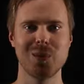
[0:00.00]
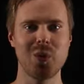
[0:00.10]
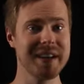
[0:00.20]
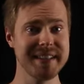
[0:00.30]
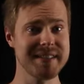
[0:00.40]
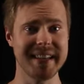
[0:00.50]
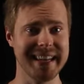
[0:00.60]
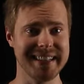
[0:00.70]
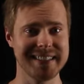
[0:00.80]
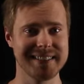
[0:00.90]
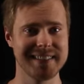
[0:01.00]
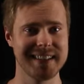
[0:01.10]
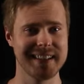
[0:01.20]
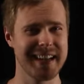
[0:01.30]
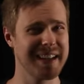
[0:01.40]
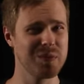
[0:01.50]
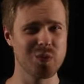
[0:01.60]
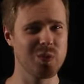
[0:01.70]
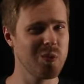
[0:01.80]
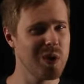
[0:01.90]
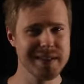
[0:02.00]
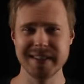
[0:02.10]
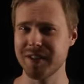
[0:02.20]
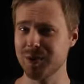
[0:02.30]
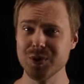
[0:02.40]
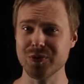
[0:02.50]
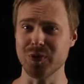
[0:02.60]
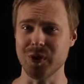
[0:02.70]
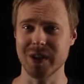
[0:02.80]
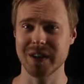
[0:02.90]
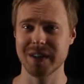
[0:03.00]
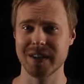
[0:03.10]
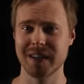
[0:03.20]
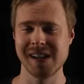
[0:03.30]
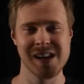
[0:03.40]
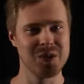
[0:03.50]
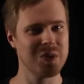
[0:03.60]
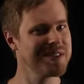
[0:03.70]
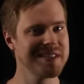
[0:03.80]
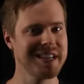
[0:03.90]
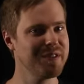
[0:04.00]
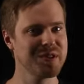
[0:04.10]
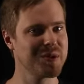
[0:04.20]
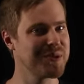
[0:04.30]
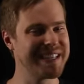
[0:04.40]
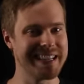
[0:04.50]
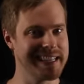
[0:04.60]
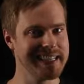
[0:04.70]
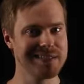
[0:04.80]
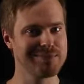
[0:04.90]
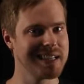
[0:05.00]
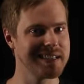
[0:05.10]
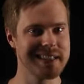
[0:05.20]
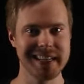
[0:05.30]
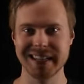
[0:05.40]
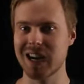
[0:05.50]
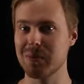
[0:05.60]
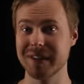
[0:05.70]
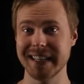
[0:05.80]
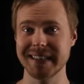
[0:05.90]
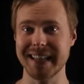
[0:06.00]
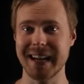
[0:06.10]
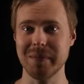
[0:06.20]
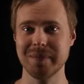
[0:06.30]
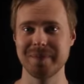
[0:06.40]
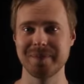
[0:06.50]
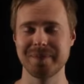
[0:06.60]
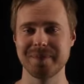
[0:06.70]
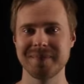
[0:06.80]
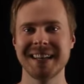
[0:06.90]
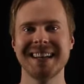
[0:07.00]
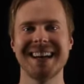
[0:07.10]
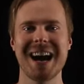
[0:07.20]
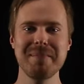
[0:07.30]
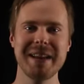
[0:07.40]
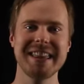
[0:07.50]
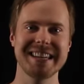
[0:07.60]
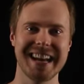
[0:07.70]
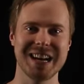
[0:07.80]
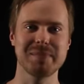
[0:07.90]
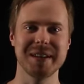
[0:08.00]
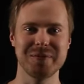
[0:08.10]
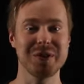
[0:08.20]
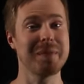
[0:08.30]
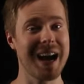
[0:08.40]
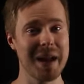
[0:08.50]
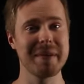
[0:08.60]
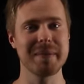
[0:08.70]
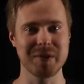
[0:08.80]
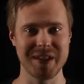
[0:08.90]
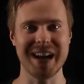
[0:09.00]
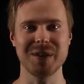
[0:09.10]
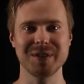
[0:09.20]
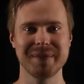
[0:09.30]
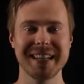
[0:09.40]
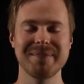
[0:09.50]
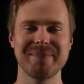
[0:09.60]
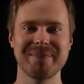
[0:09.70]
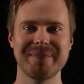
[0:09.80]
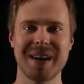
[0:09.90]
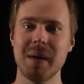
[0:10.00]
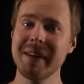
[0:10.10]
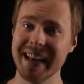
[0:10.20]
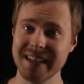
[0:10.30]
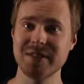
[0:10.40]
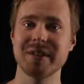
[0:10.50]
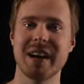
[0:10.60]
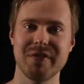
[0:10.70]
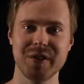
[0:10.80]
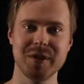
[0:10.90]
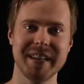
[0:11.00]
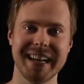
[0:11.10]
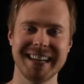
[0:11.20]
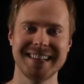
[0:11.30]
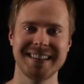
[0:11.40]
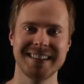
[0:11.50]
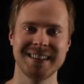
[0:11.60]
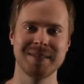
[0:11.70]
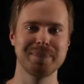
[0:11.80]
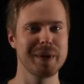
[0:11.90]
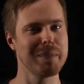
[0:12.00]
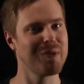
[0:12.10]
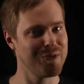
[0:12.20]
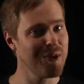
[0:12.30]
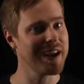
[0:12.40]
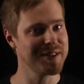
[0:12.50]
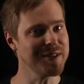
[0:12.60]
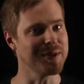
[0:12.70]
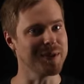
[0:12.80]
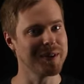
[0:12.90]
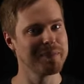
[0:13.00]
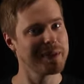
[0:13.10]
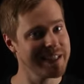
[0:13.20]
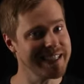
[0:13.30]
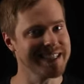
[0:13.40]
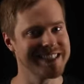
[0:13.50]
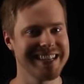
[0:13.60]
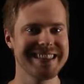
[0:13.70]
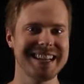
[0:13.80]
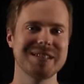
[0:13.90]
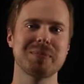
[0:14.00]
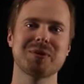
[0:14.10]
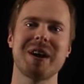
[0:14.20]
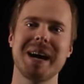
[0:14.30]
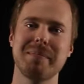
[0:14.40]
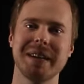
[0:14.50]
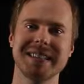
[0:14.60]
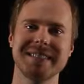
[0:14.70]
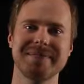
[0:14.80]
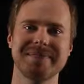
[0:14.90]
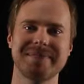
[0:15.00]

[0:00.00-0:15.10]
What is Git? And what's it used for? What's the difference between Git and GitHub or GitLab? I'm Nathan Hekman from IBM Cloud, and I'm going to answer that for you today. But before I do, please hit that subscribe button.